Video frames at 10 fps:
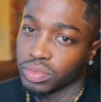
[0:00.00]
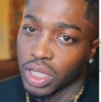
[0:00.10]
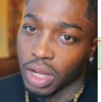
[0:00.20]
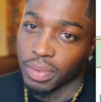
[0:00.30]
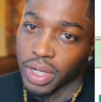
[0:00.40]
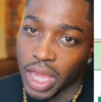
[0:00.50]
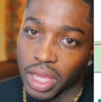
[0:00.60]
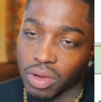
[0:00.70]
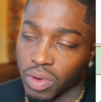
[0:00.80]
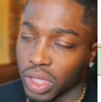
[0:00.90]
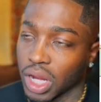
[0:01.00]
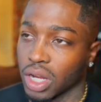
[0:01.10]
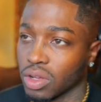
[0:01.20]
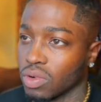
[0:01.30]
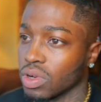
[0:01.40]
that I've been hanging with, that I
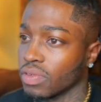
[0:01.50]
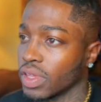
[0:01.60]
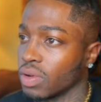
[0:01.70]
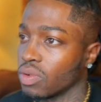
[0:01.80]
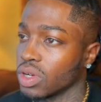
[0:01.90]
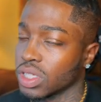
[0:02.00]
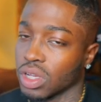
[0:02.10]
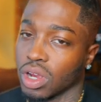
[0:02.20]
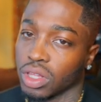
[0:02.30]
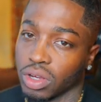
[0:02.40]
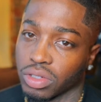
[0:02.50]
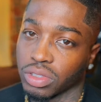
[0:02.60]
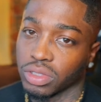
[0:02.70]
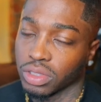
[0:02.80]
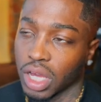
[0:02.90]
know of, that want to start
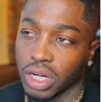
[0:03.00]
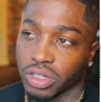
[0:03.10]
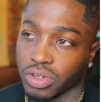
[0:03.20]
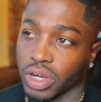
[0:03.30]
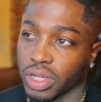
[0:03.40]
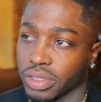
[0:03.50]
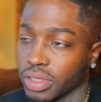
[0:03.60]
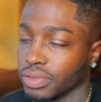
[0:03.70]
learning how to trade. So